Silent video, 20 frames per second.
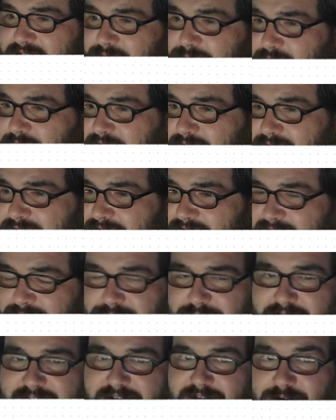wants to
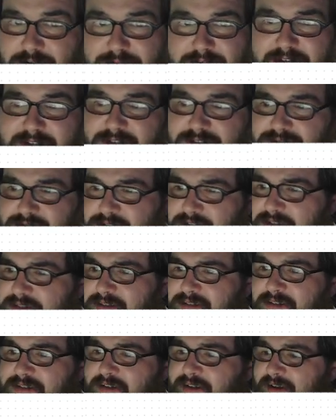protect our
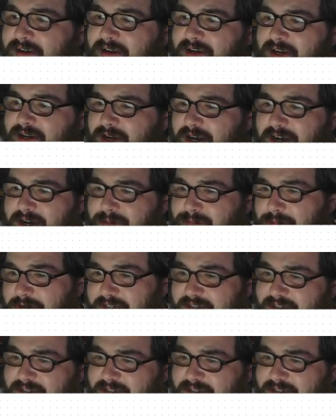industries. But it's